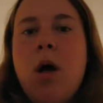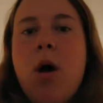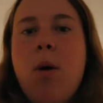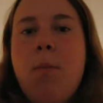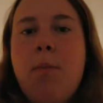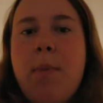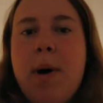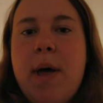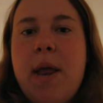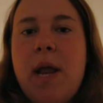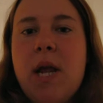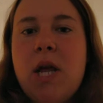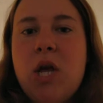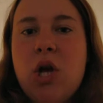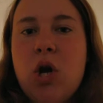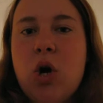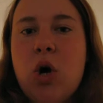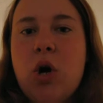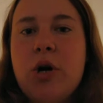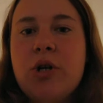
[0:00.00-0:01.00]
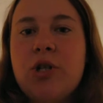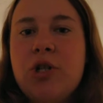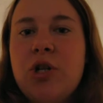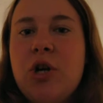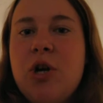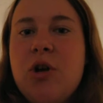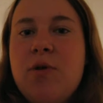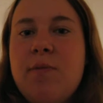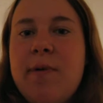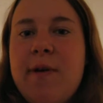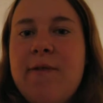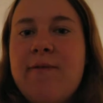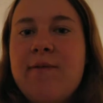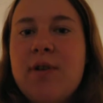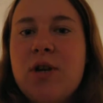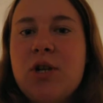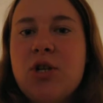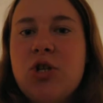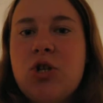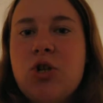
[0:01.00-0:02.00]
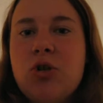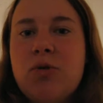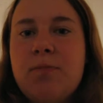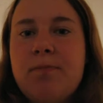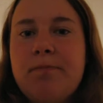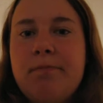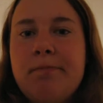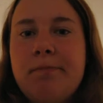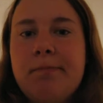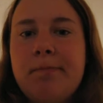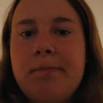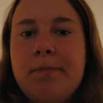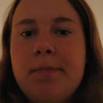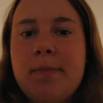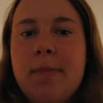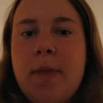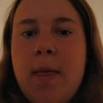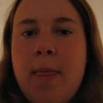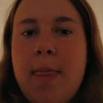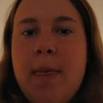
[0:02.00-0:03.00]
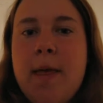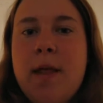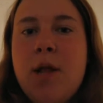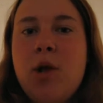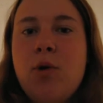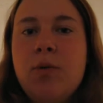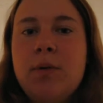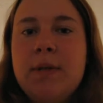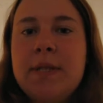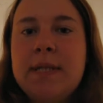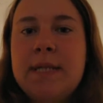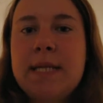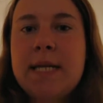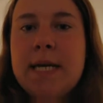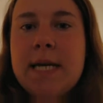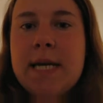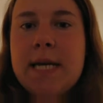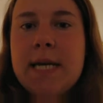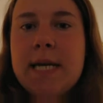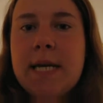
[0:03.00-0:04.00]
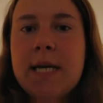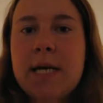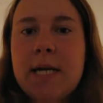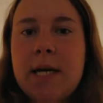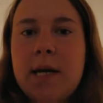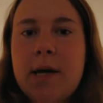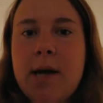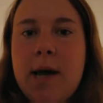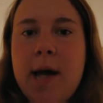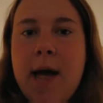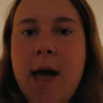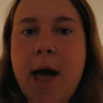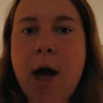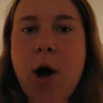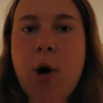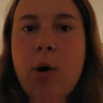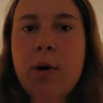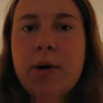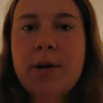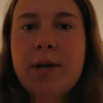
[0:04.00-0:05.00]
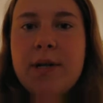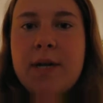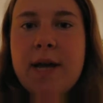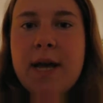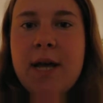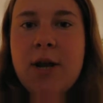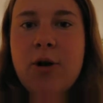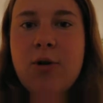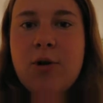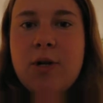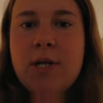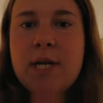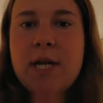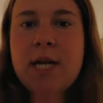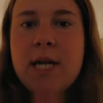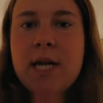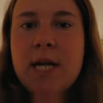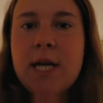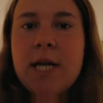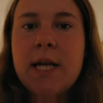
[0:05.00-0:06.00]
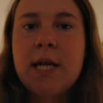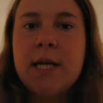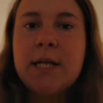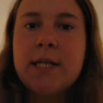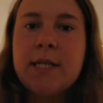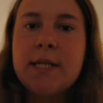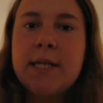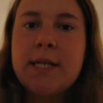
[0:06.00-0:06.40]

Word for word: But here, I'll show you my fish, and then you'll see how entertaining it is.